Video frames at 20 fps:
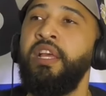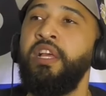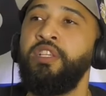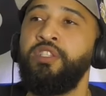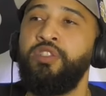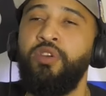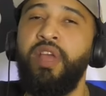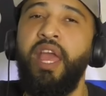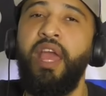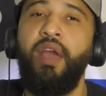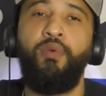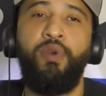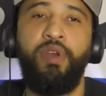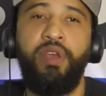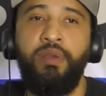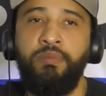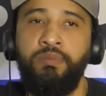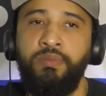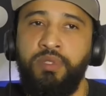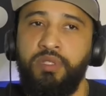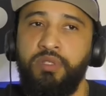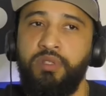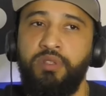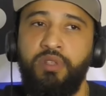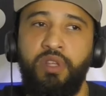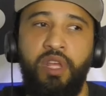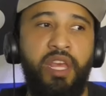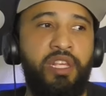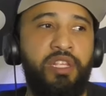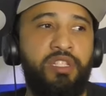So Katt Williams,
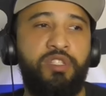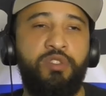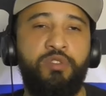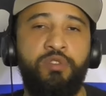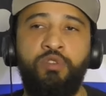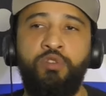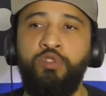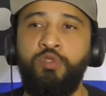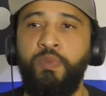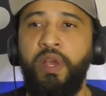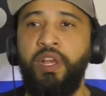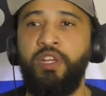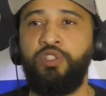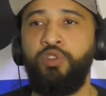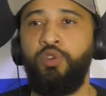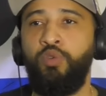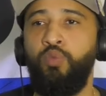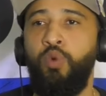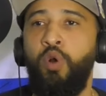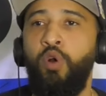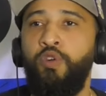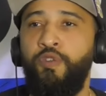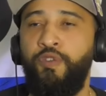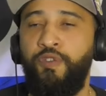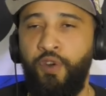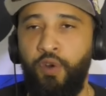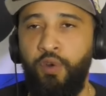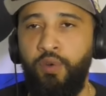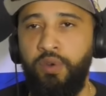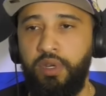his new special, Woke
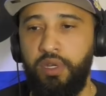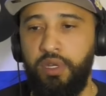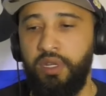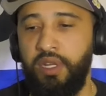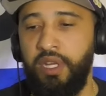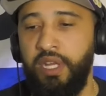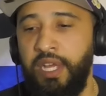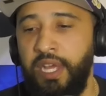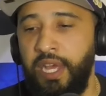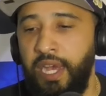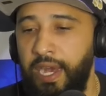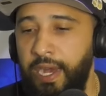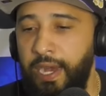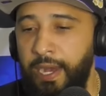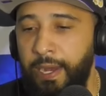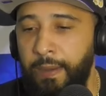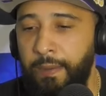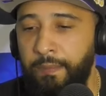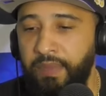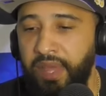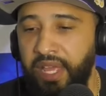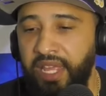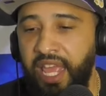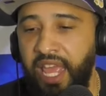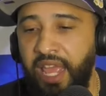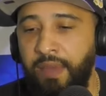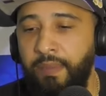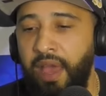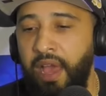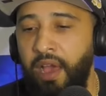Foke, um, it
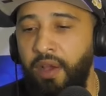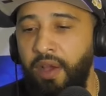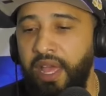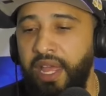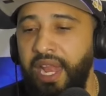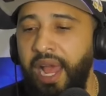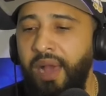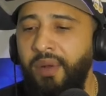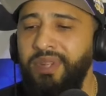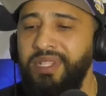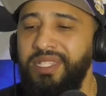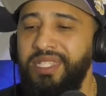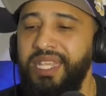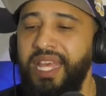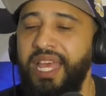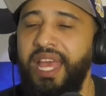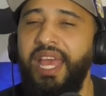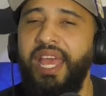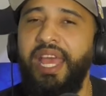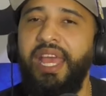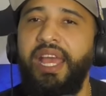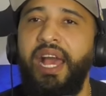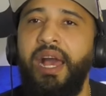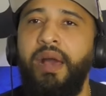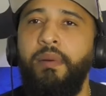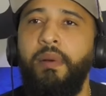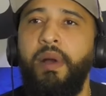came out, and I would say I, am